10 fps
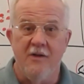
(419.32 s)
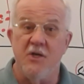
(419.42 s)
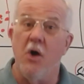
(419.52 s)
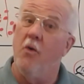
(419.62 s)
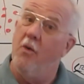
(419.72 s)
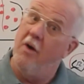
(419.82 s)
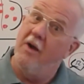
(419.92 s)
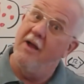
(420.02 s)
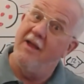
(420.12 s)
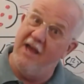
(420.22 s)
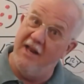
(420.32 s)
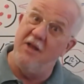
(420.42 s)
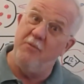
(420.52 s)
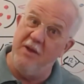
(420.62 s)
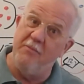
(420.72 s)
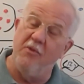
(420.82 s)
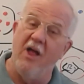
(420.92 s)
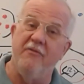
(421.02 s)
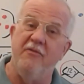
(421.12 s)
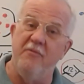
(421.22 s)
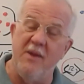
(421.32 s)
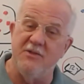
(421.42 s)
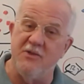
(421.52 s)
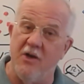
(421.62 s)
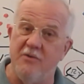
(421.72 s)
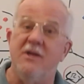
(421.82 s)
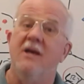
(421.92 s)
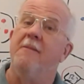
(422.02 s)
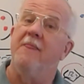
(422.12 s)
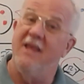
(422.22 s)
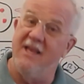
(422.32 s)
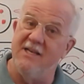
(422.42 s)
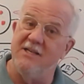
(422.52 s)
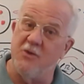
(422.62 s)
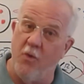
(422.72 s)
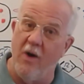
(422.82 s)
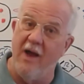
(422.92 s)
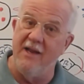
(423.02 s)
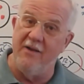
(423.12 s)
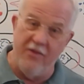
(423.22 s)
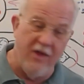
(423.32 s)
So getting people off of benzos is quite